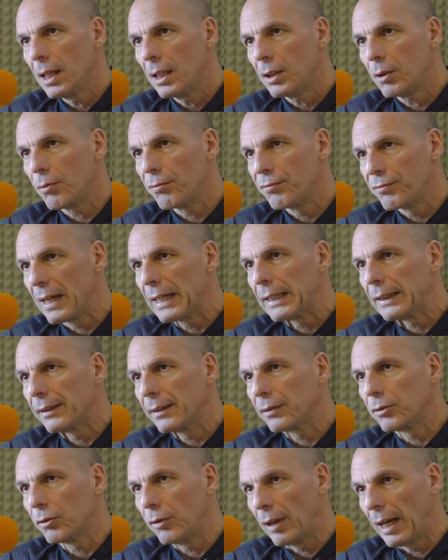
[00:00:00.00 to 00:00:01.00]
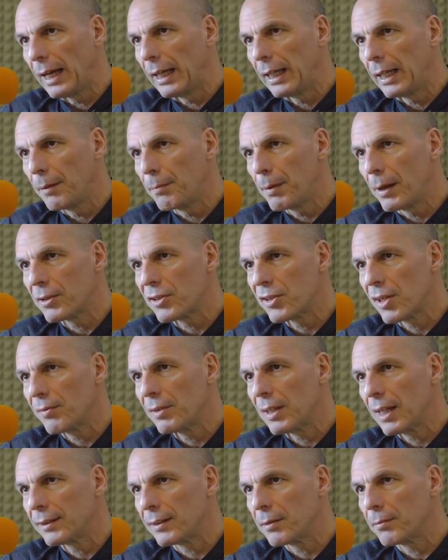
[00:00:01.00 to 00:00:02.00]
you find that today about
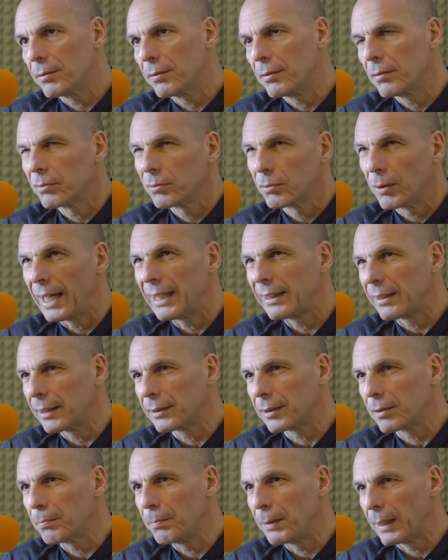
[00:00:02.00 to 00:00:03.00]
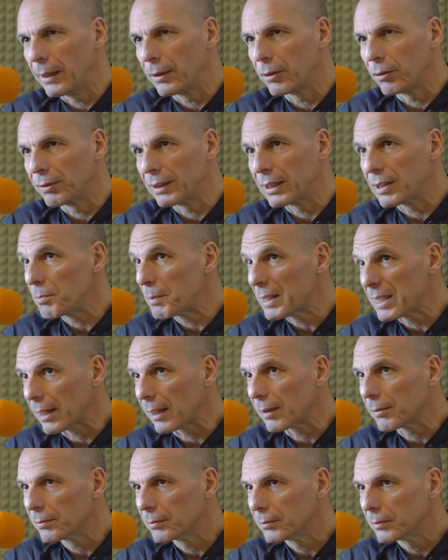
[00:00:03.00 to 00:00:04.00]
700 to 800 billion of it is
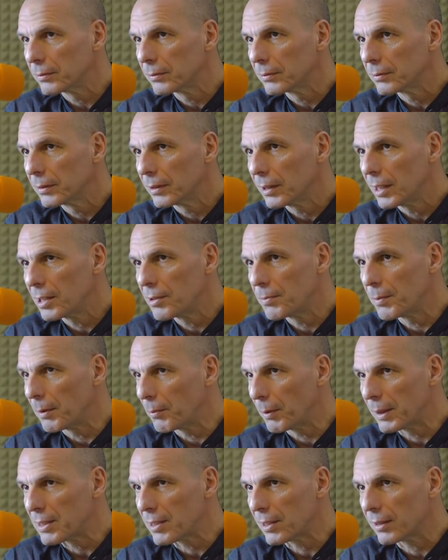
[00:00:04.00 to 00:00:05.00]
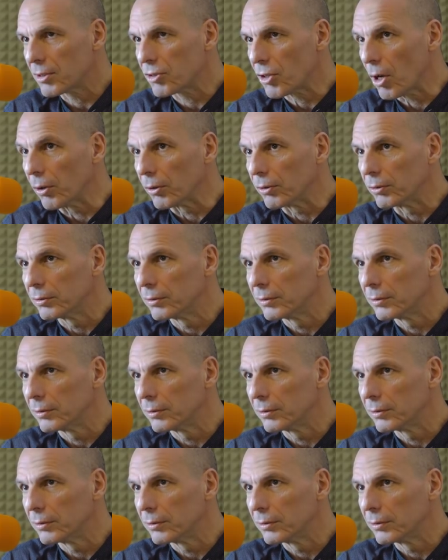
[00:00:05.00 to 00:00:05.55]
missing. It's been wasted. It's gone.